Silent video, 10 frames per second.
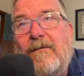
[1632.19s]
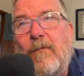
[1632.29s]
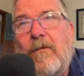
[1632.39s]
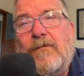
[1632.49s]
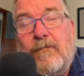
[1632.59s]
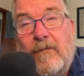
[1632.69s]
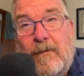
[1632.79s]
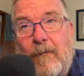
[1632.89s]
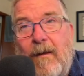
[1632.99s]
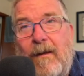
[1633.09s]
It works
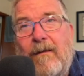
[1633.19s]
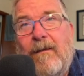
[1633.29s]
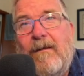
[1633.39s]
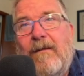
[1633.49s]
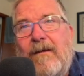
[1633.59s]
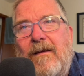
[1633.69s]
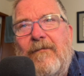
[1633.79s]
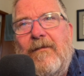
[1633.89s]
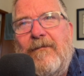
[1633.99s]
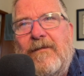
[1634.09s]
really well,
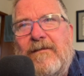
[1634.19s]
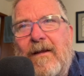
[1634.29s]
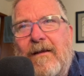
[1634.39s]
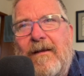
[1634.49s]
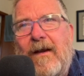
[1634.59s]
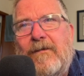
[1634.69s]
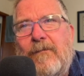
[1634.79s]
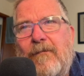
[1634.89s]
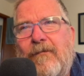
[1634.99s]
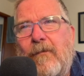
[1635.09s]
even if it's not in the
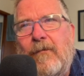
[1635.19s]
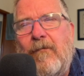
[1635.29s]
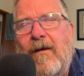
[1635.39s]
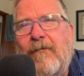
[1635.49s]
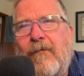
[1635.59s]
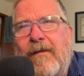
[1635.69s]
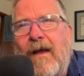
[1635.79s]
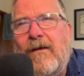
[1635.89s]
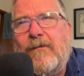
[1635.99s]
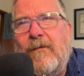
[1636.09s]
actual photograph or the
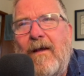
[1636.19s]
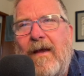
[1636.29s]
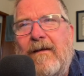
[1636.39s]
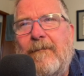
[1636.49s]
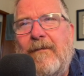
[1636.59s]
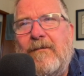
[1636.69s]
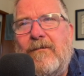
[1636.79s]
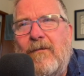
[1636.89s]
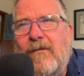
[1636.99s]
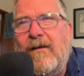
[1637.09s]
actual item that
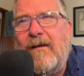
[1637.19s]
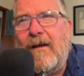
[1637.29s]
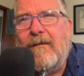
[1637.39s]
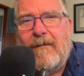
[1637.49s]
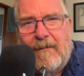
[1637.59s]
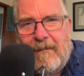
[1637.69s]
you're looking at.